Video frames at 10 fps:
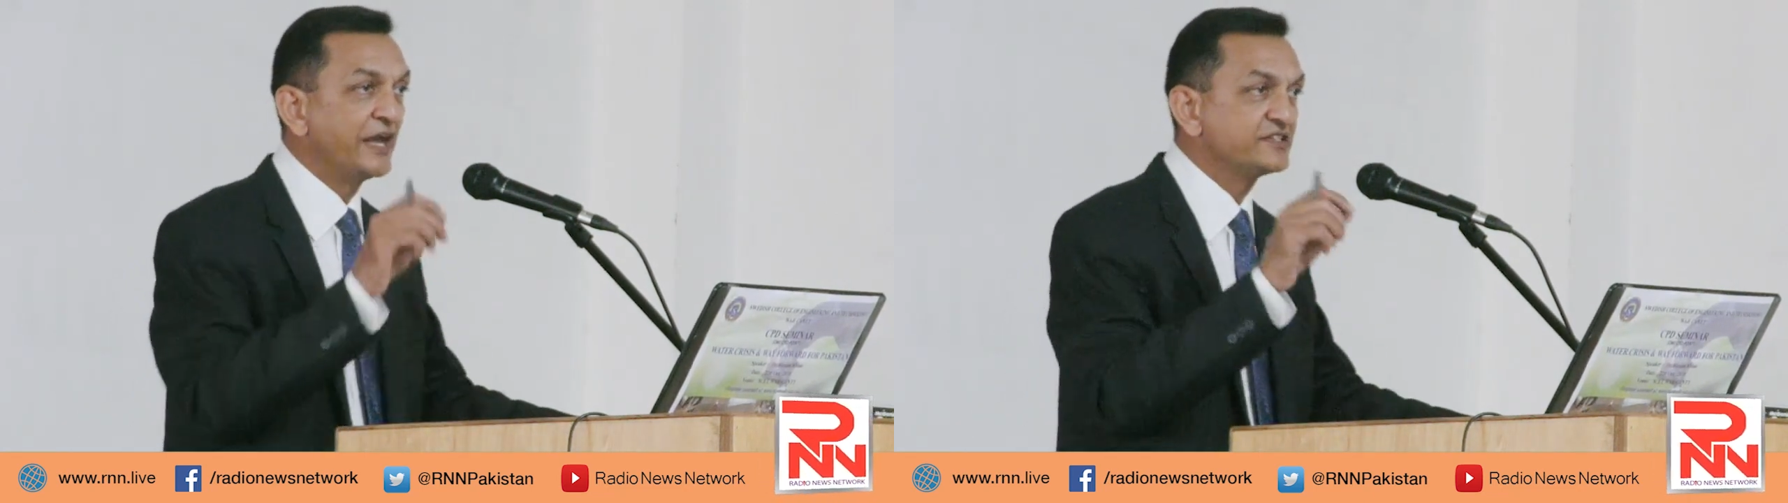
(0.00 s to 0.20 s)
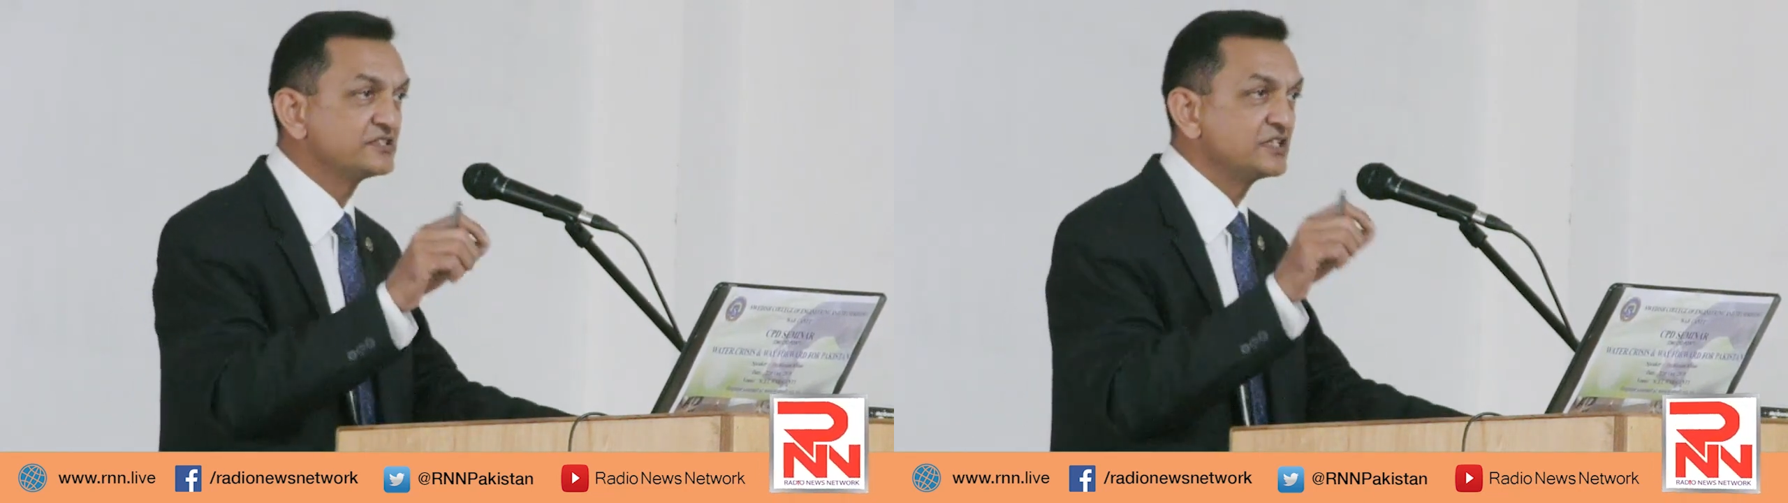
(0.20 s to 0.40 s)

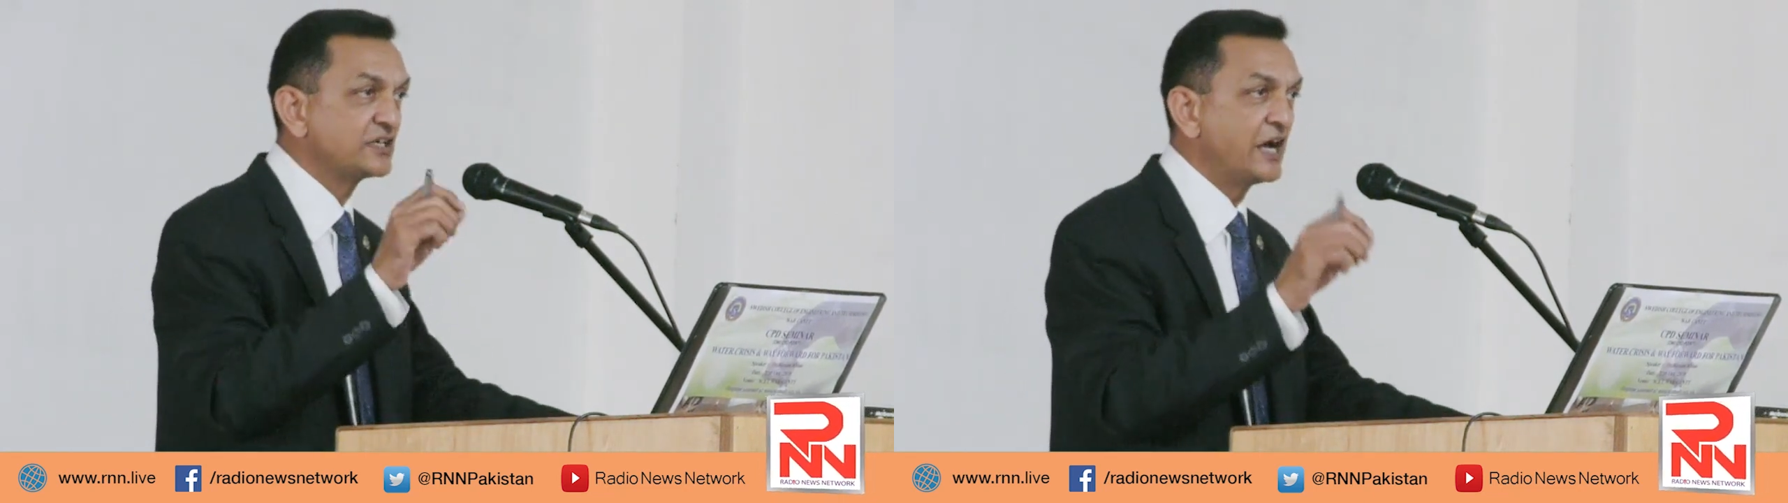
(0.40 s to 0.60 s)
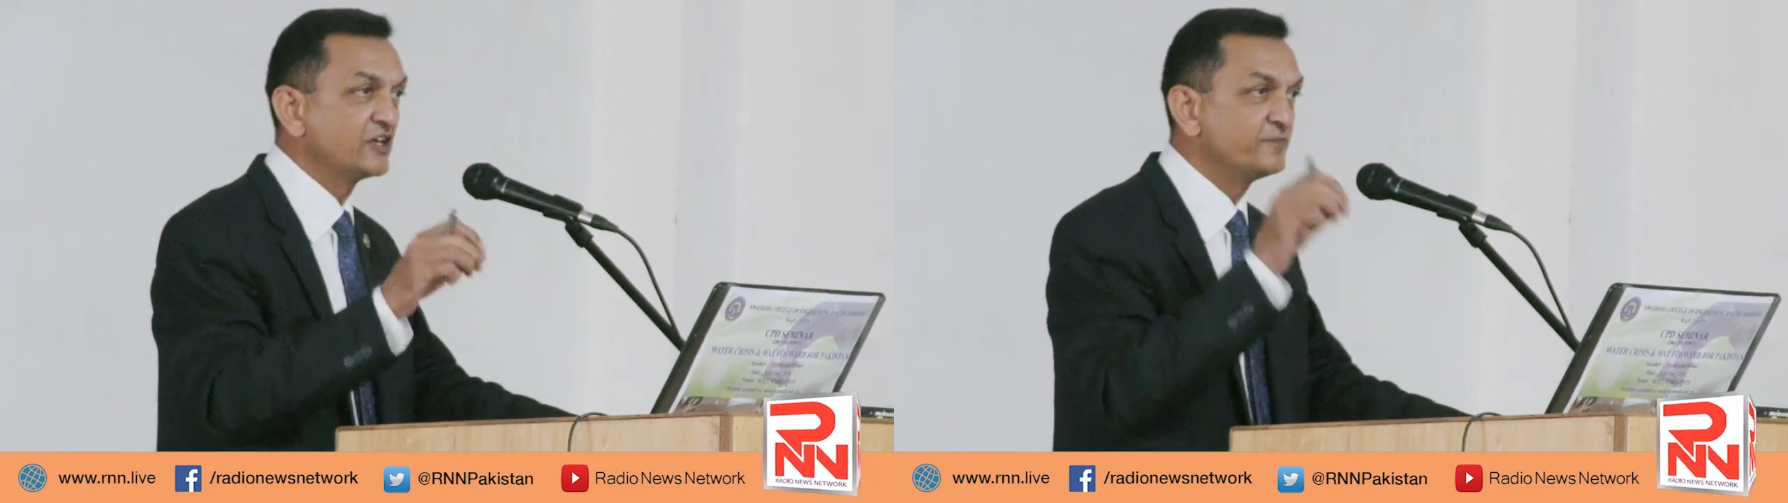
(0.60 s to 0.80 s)
That is
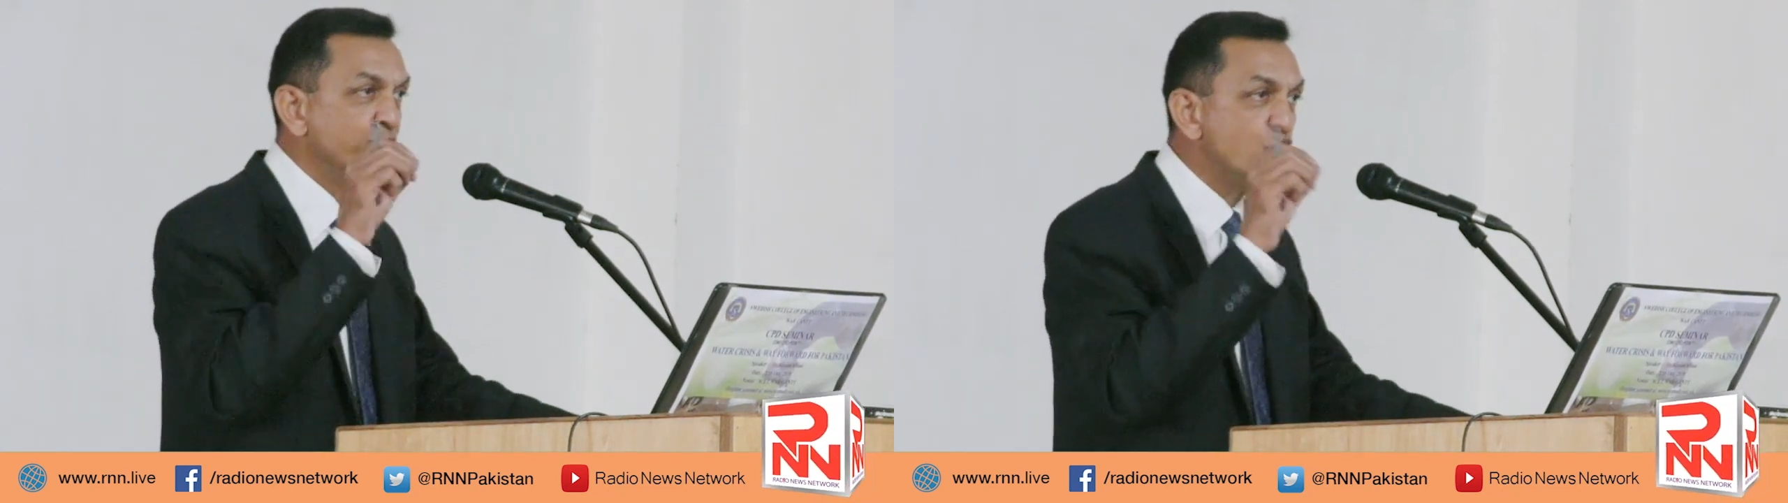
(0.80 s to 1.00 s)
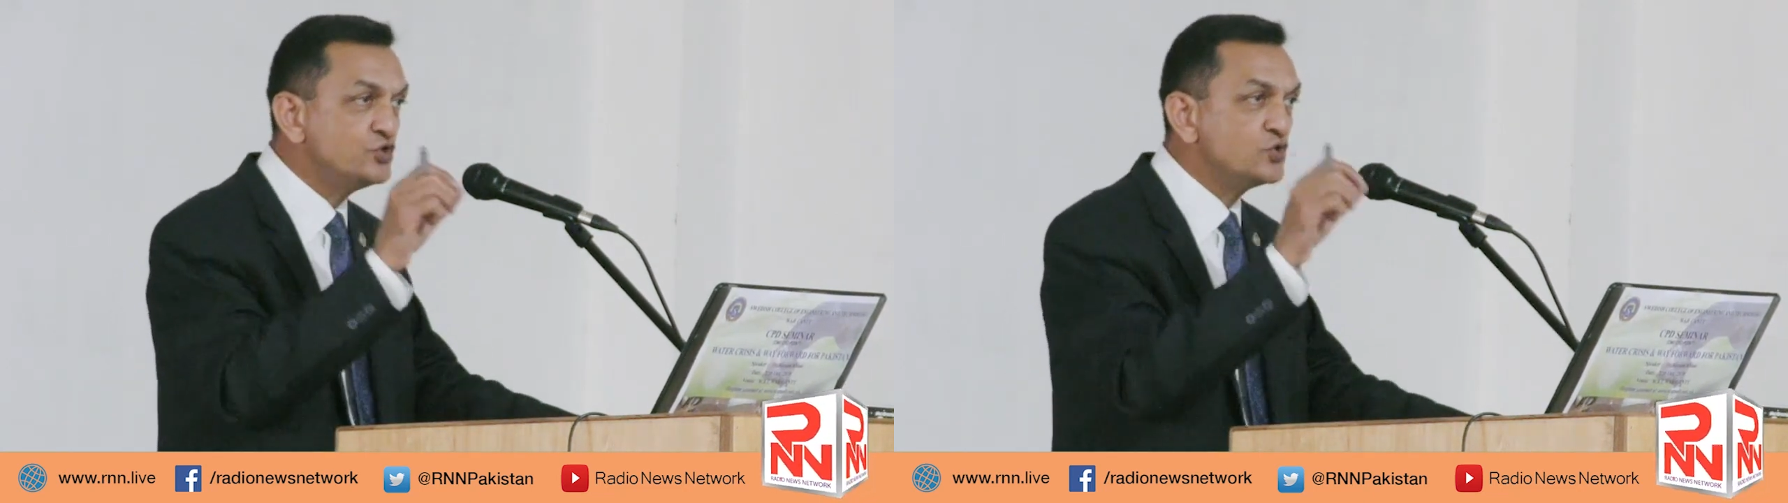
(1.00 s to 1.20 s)
the kind
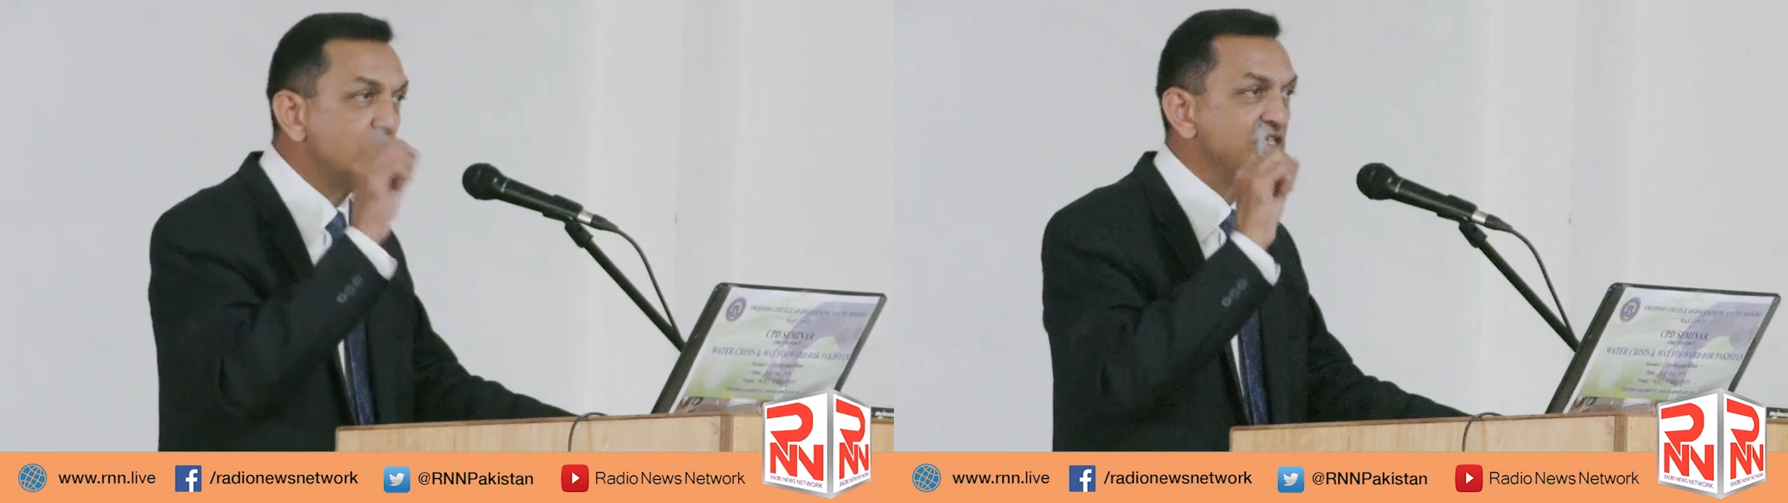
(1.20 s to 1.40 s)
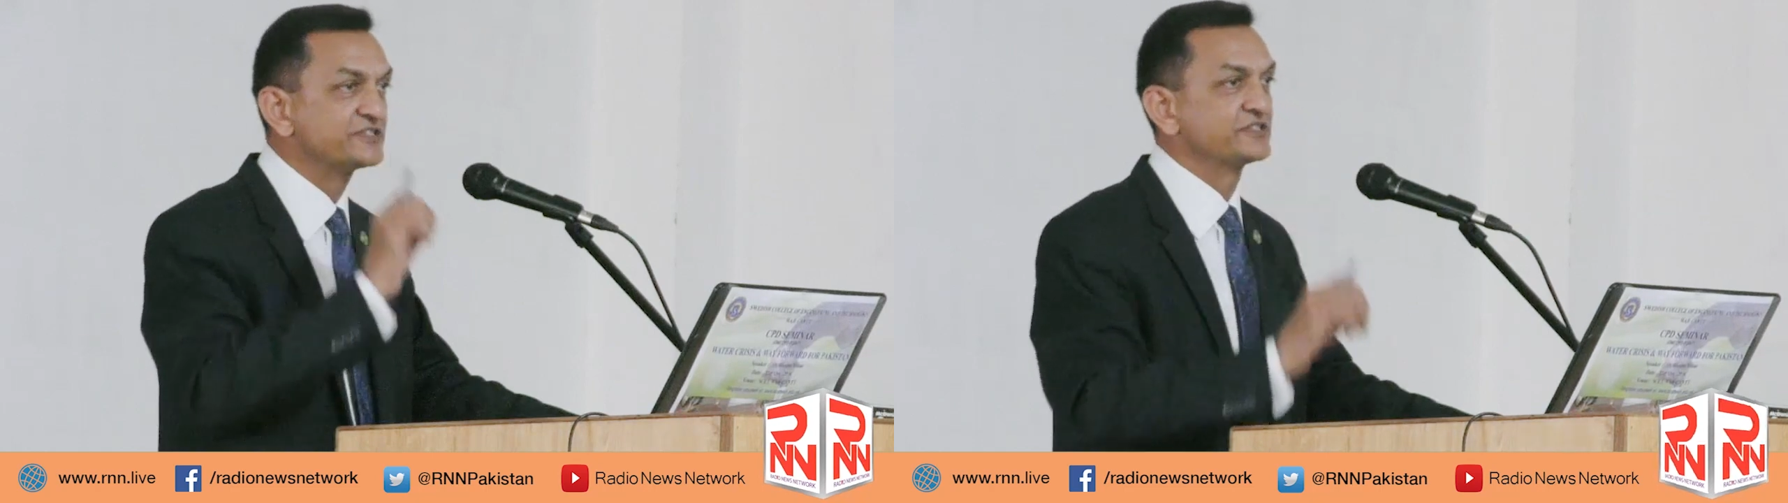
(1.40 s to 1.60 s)
of
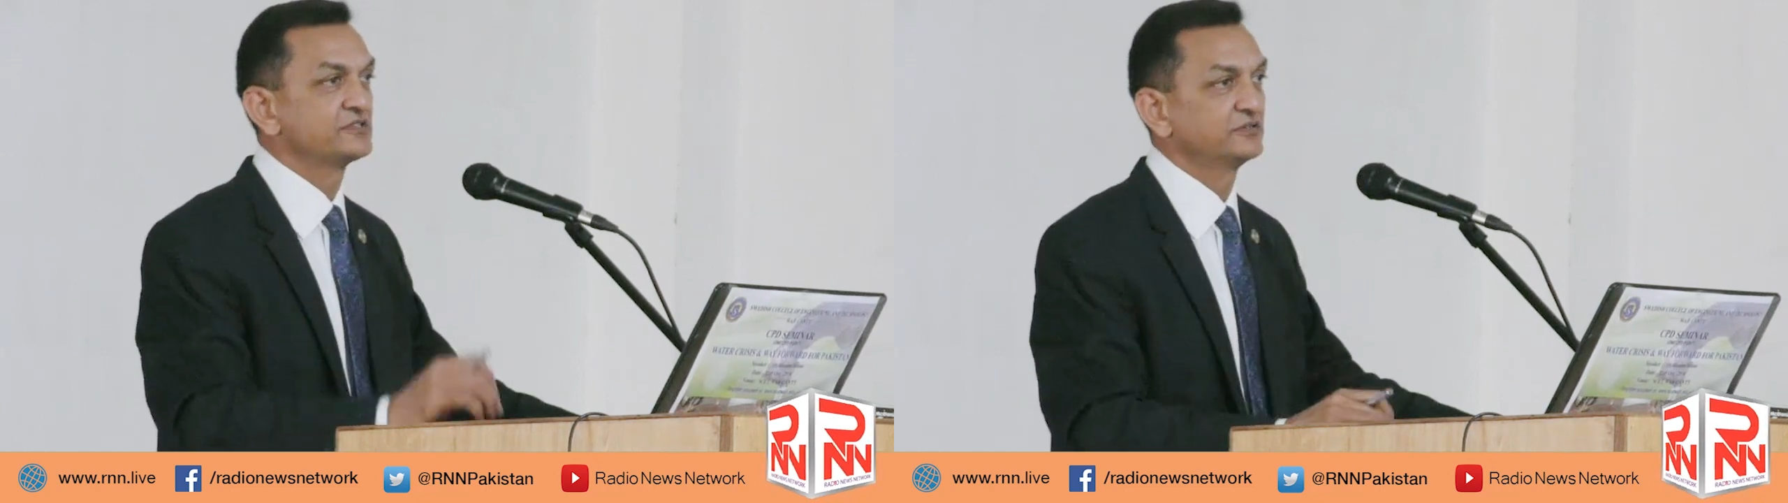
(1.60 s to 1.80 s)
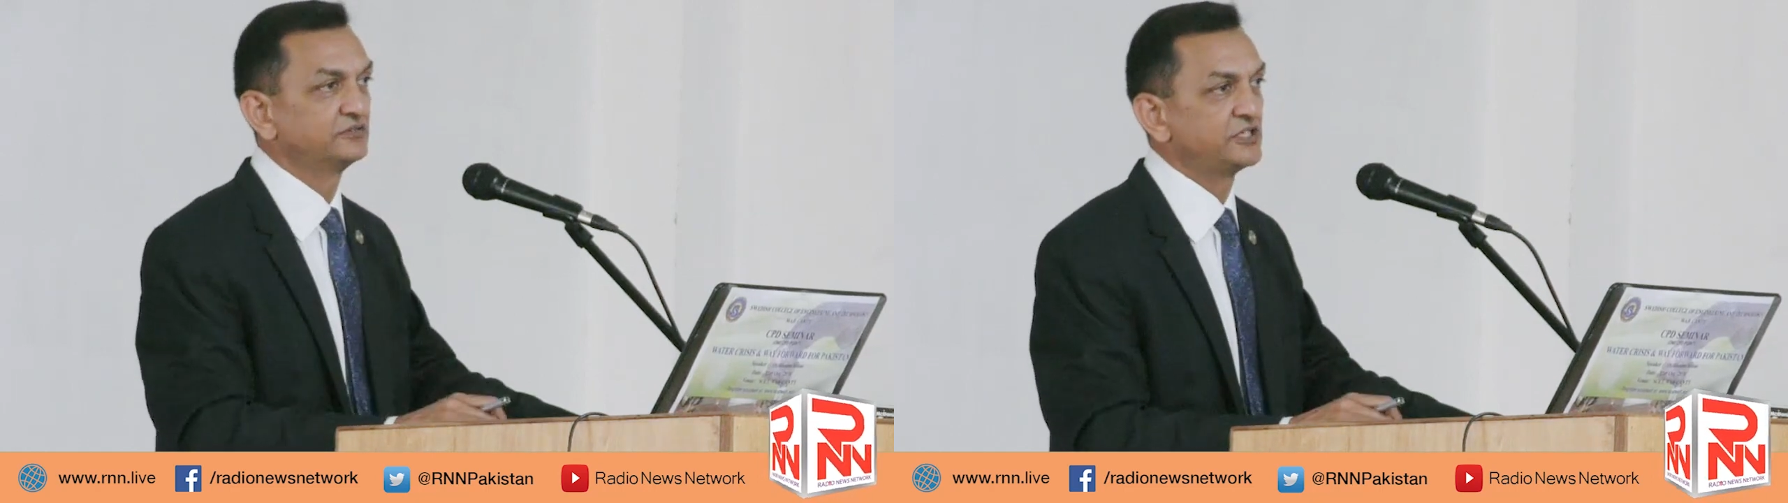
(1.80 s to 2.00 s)
boondoggles